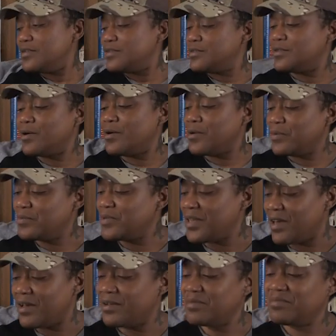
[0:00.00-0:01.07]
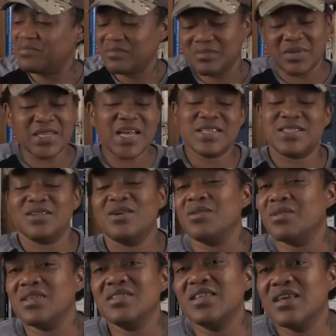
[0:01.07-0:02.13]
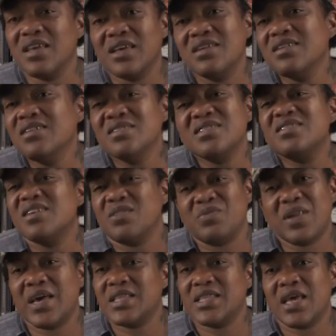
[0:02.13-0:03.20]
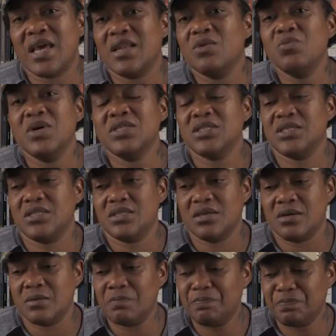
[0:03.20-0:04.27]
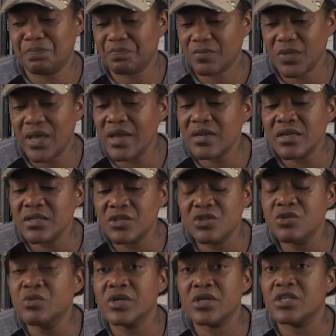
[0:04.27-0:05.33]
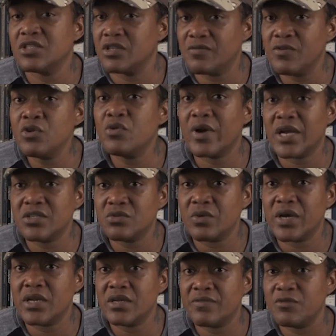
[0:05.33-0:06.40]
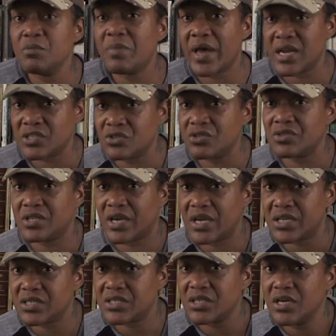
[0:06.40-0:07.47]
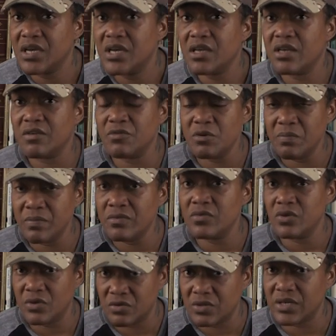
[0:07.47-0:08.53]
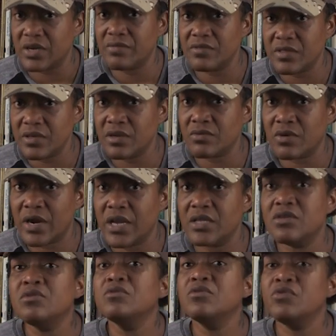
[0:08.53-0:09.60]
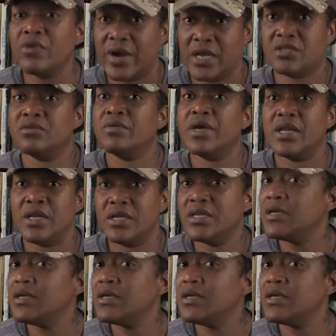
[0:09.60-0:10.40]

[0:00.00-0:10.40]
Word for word: So, yeah. But that's the only thing, little stuff like that. It wasn't... had nothing to do with, because if you graduated, if you passed your test, if you know, did everything right, you graduated.